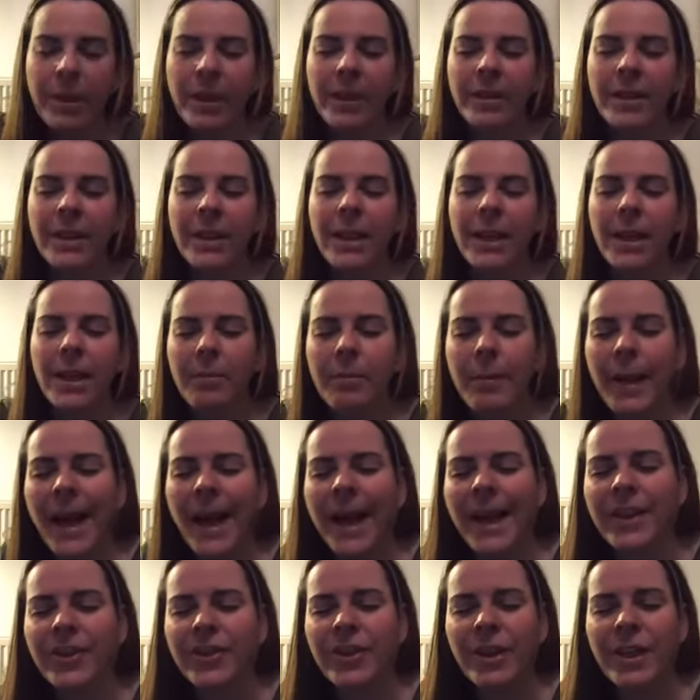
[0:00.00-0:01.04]
building
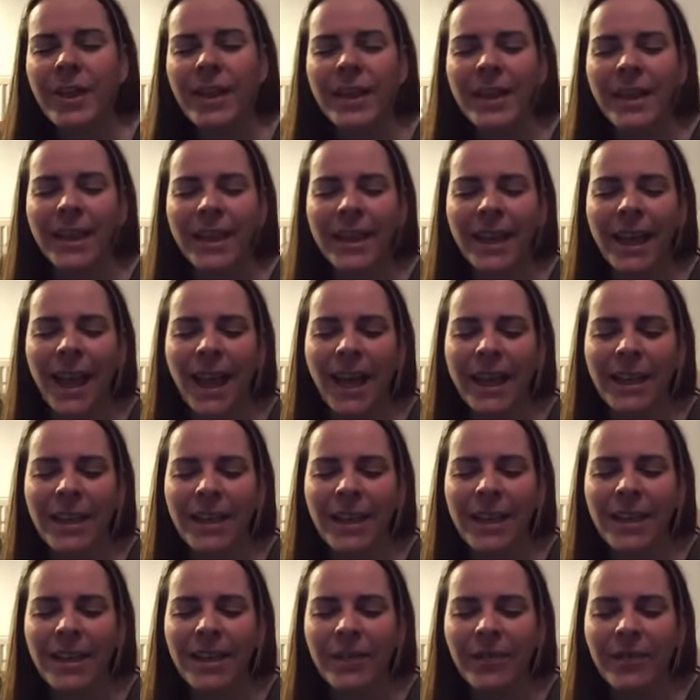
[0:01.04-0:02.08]
compassion and
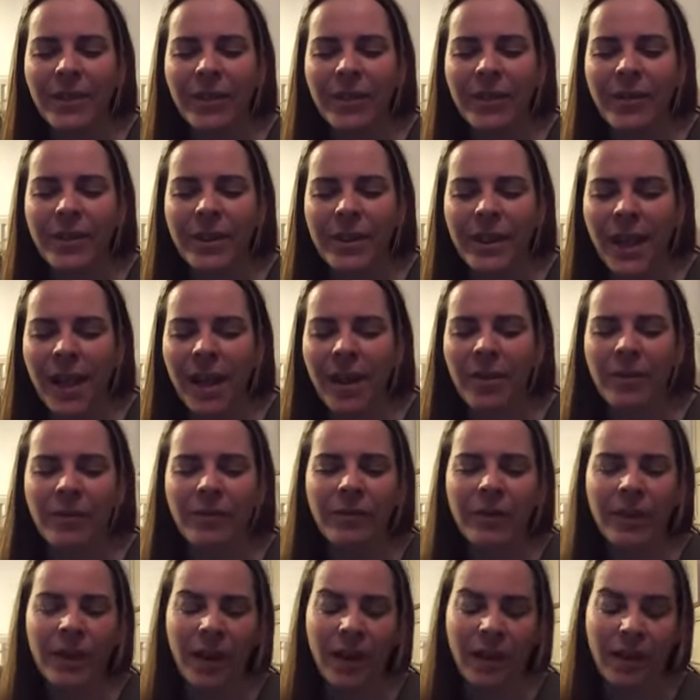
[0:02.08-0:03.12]
kindness for yourself
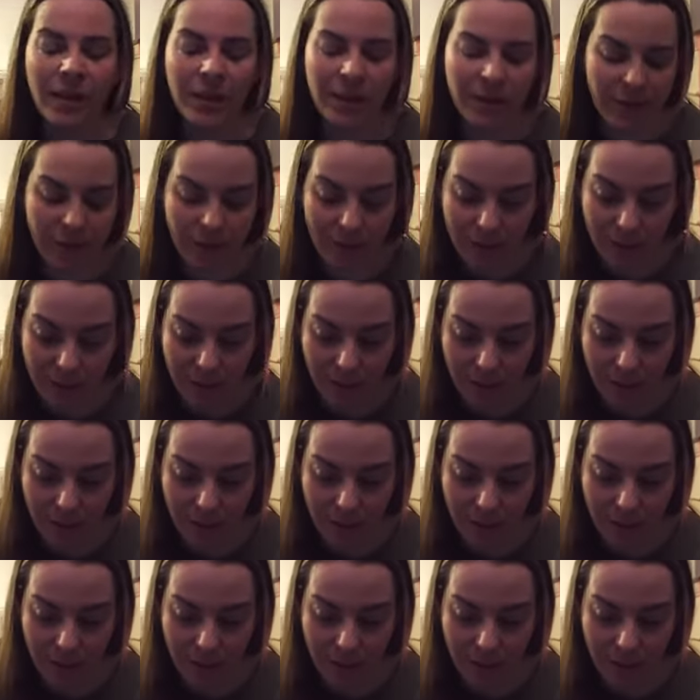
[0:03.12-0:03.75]
and others.